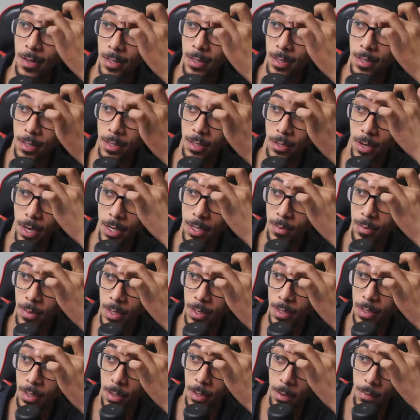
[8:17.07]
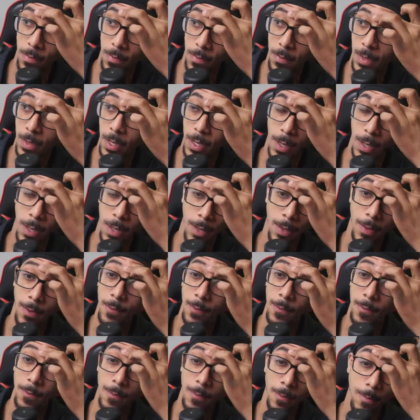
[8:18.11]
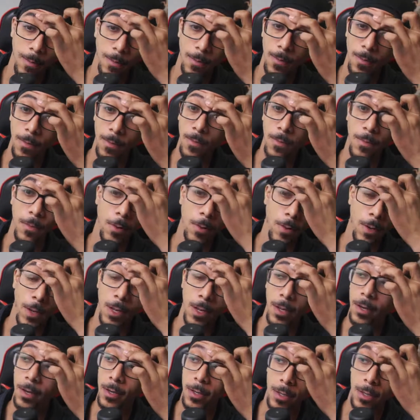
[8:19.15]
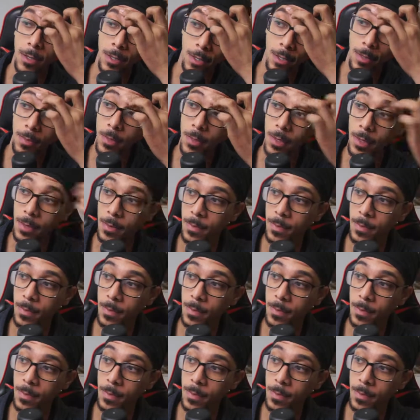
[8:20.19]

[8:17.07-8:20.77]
Scratch myself in my forehead or something.